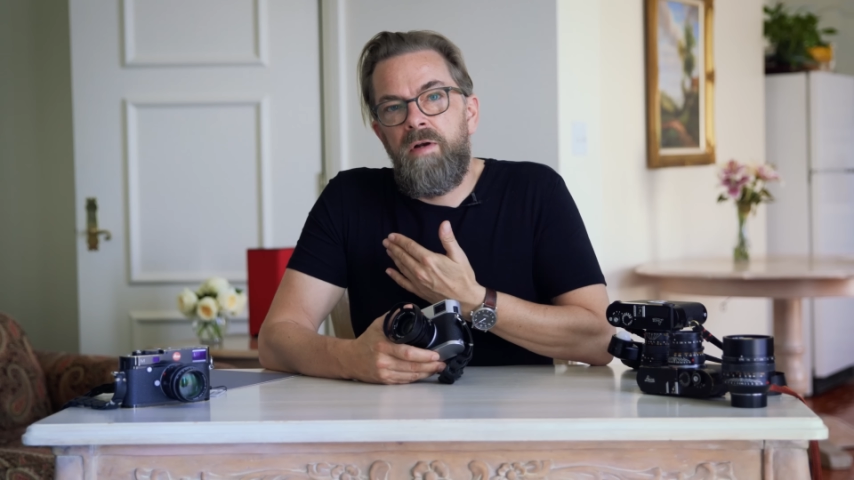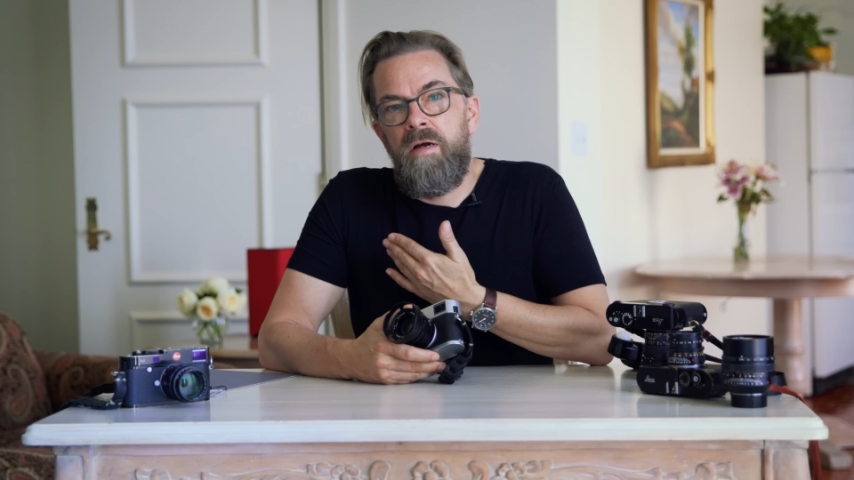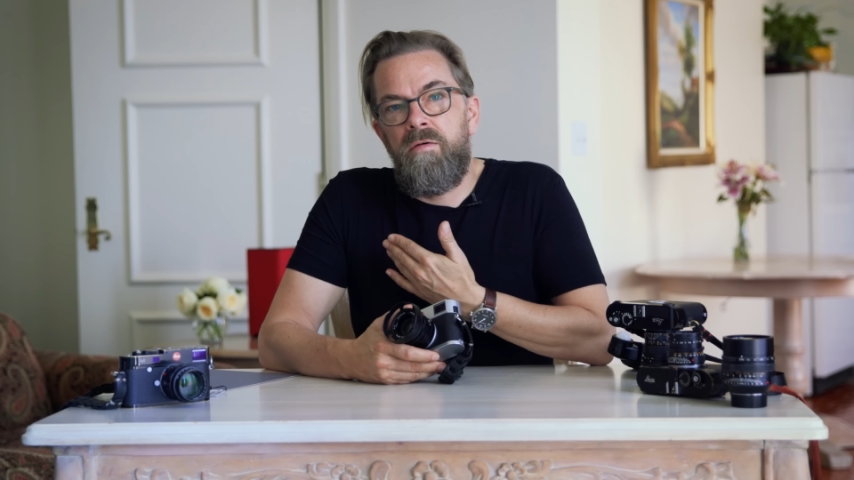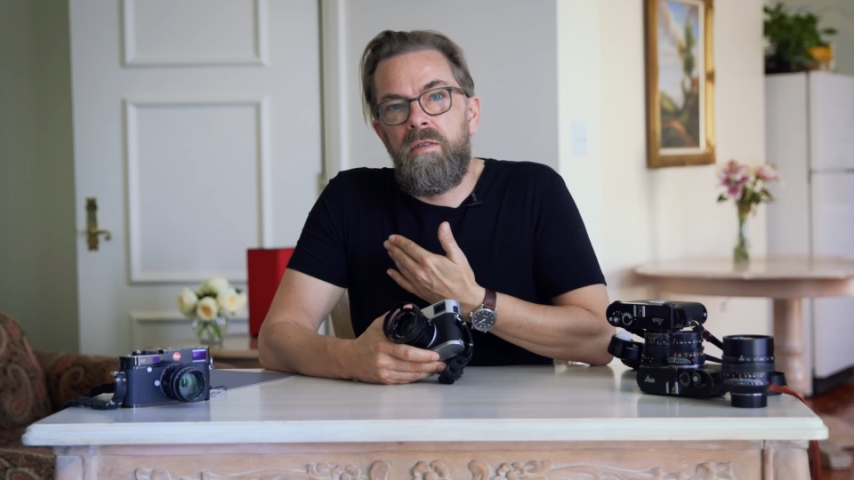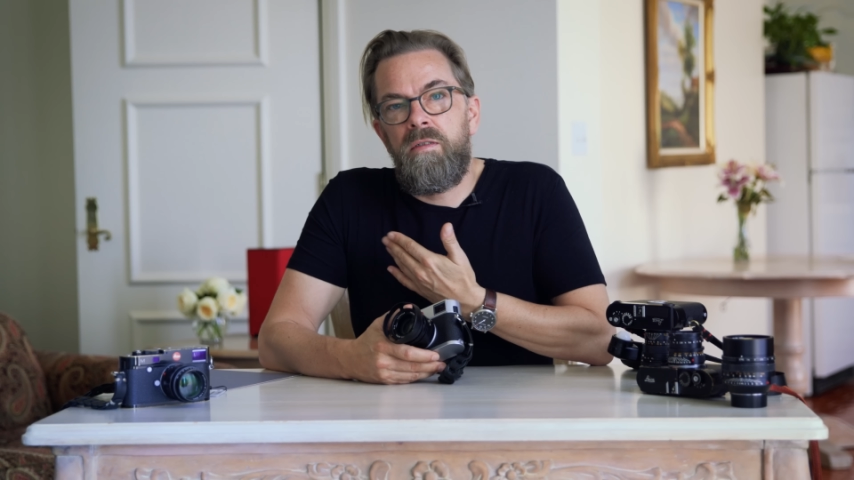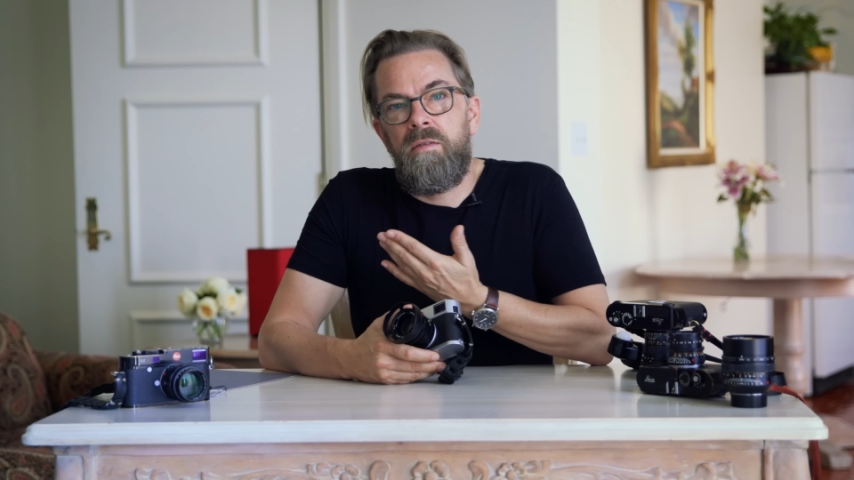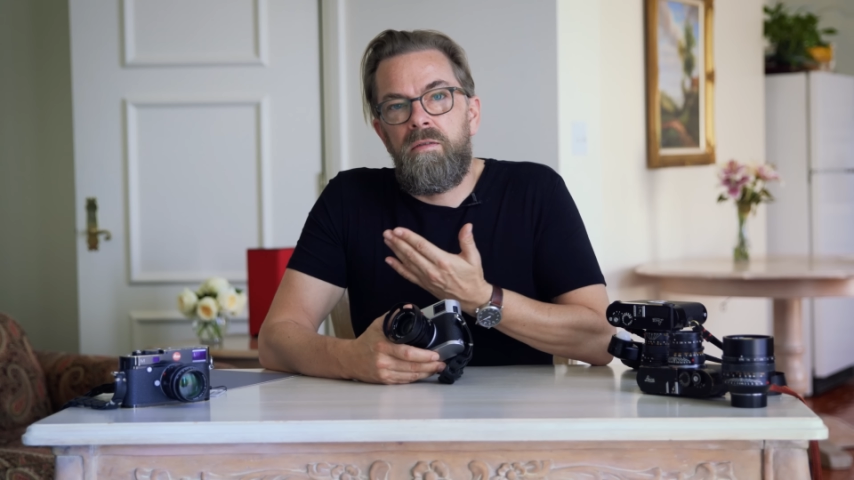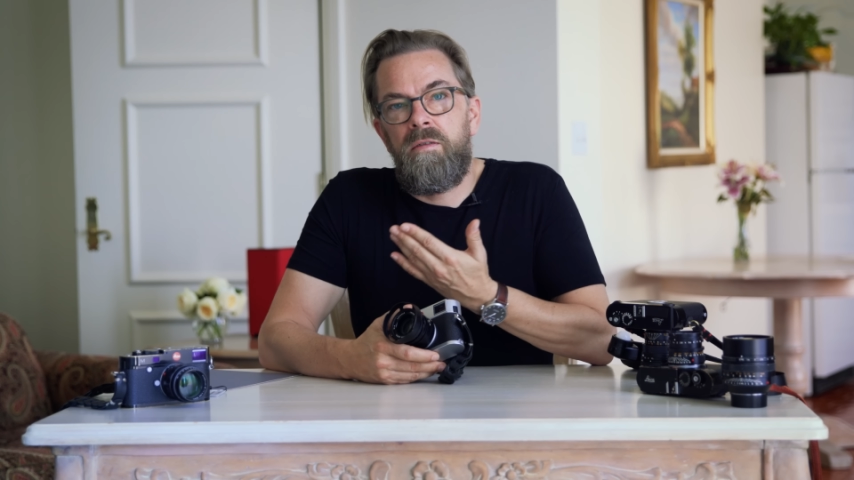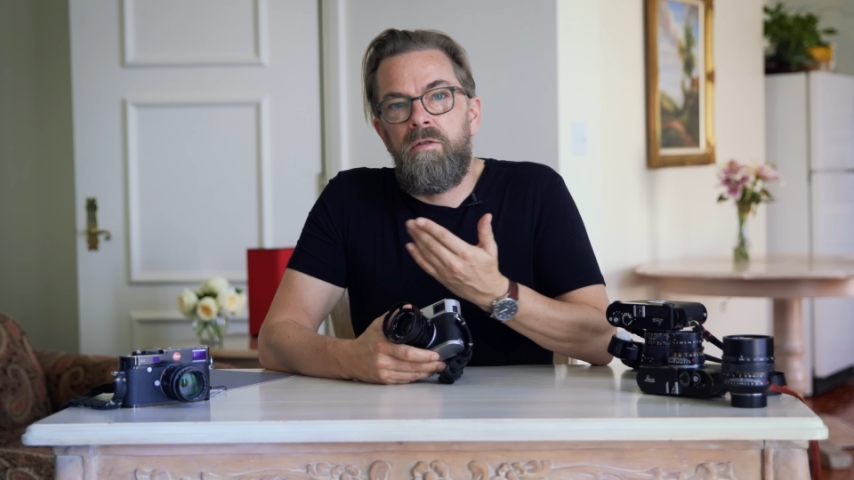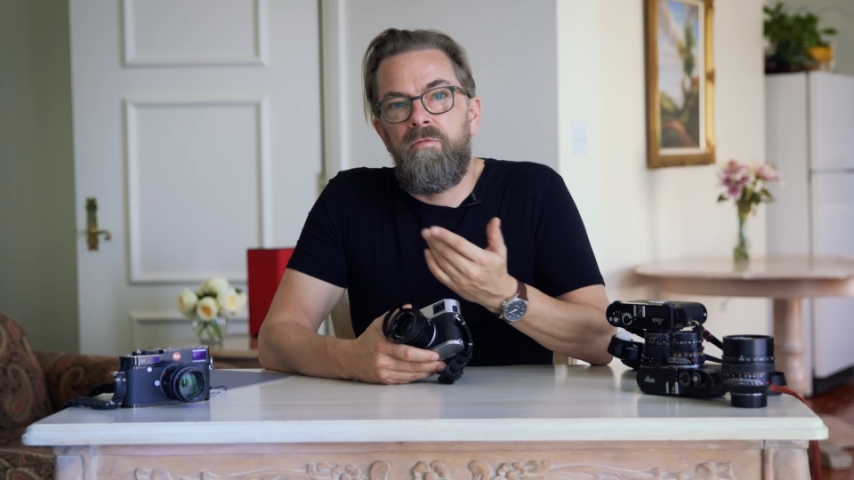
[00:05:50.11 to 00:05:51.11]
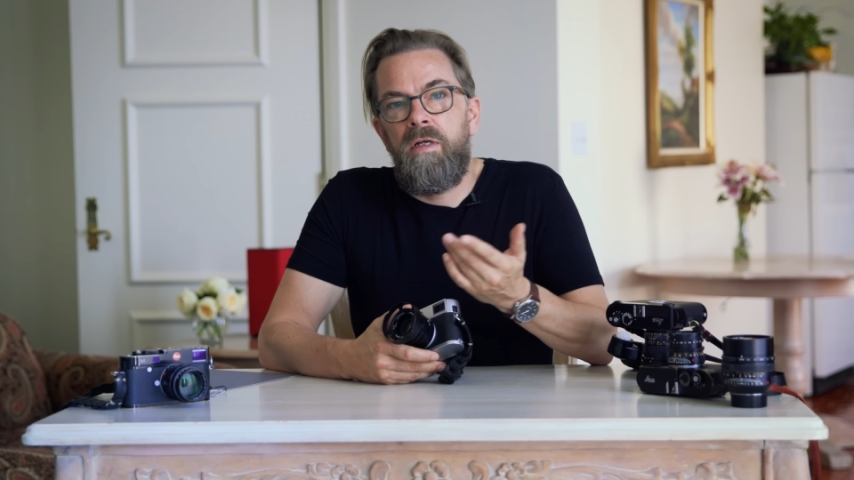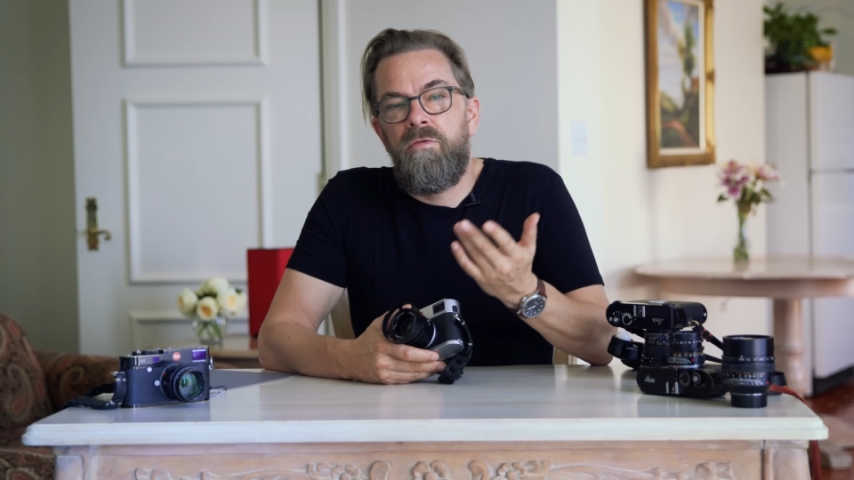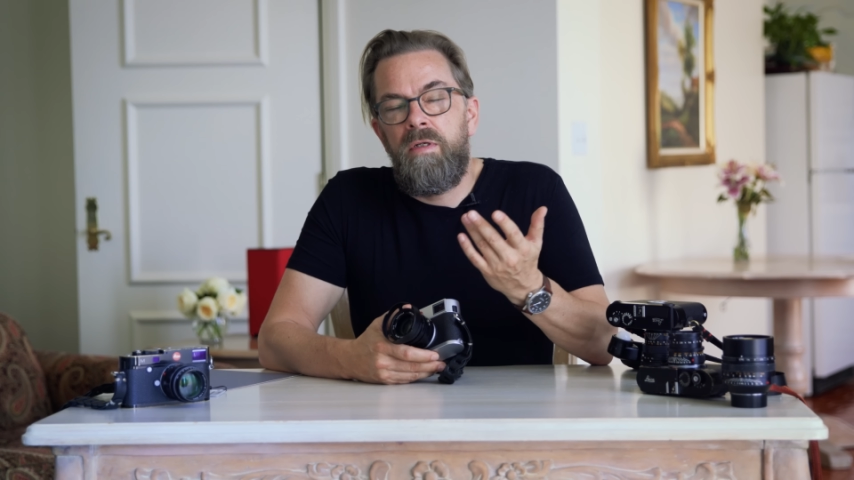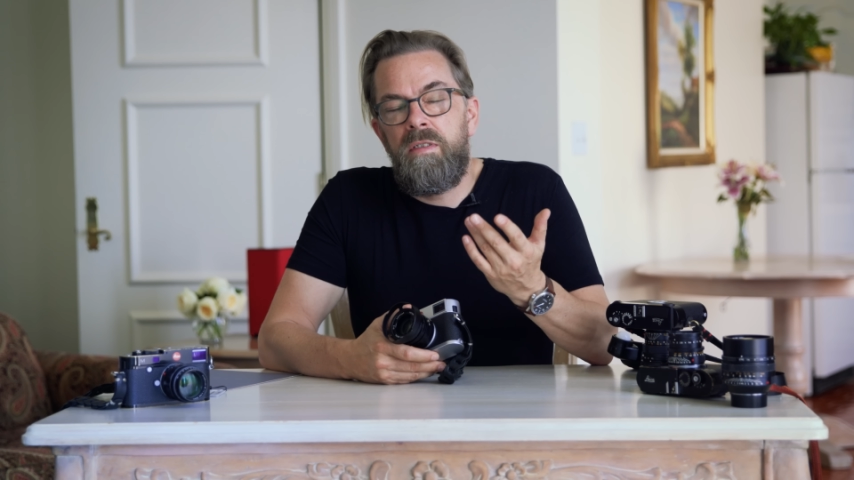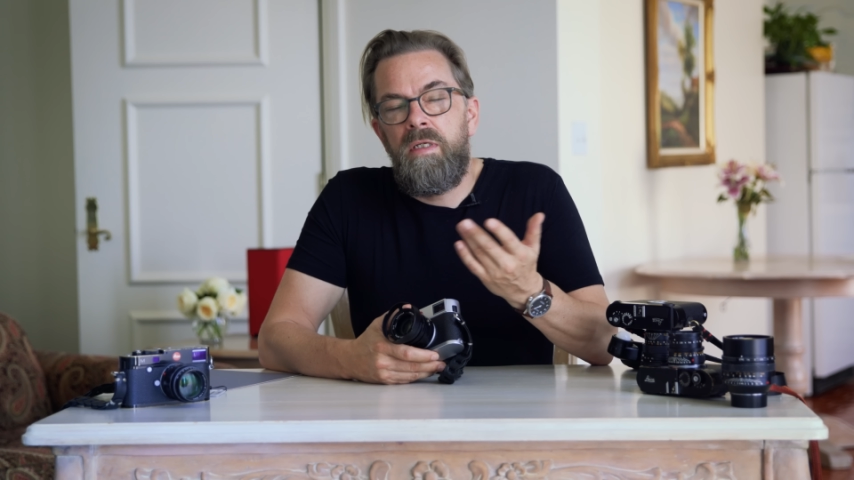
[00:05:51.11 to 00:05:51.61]
flowers or a red
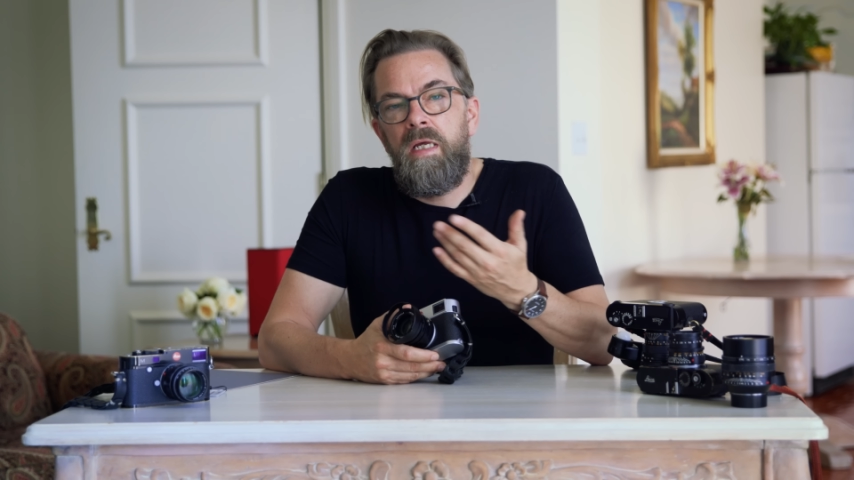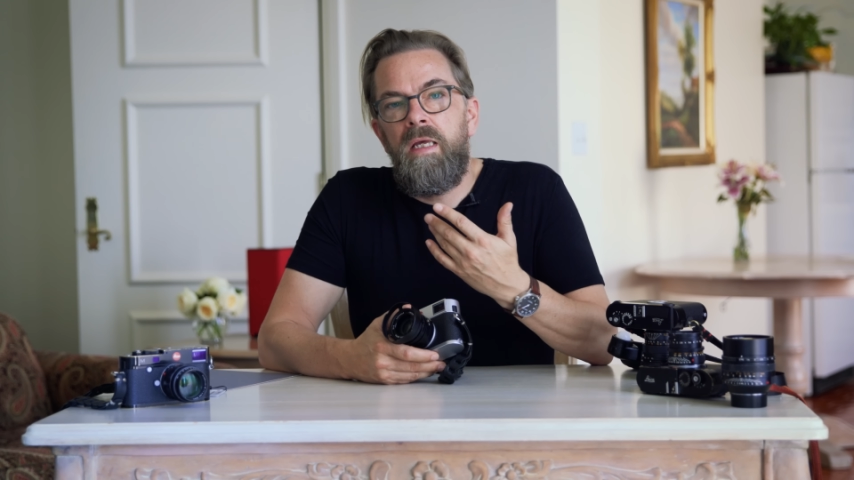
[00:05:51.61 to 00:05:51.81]
dress,